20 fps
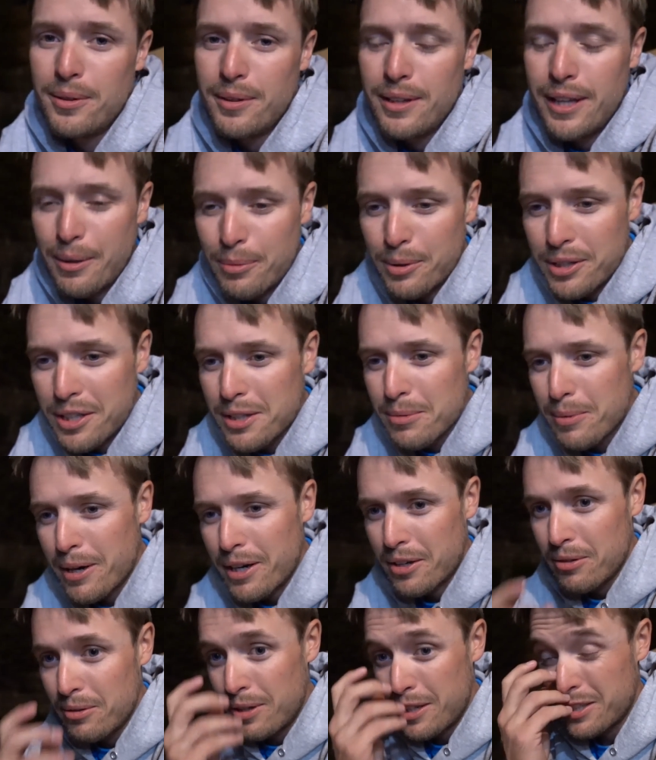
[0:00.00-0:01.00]
that Ricky the
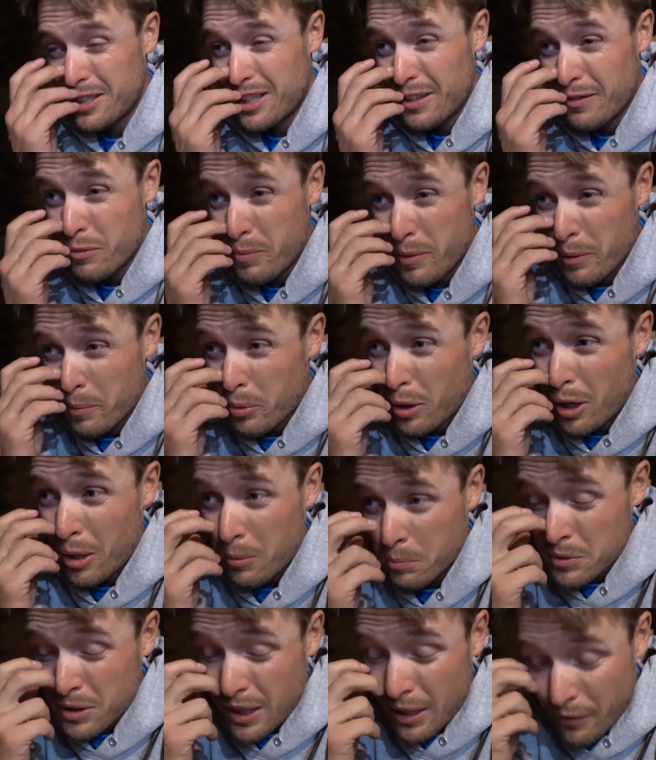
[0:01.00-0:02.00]
raccoon has given me
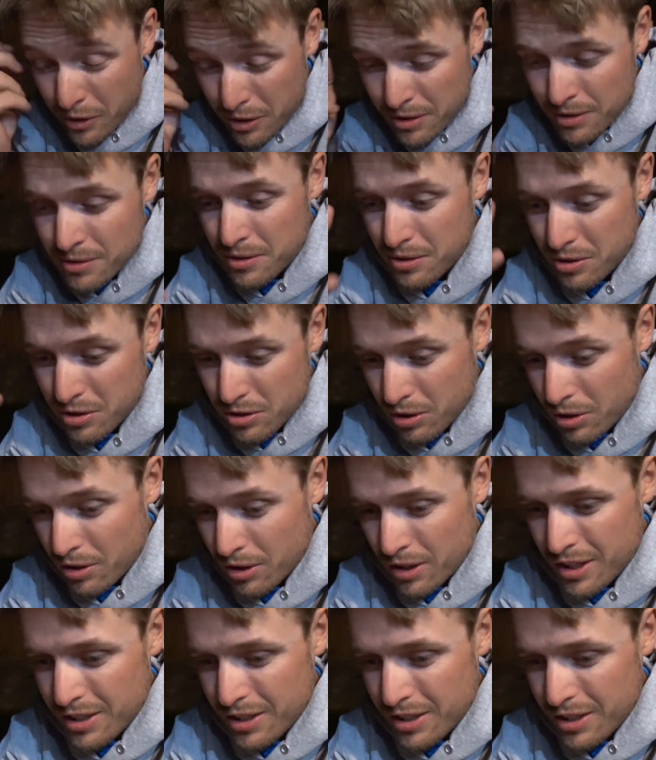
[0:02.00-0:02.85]
problems ever since the start.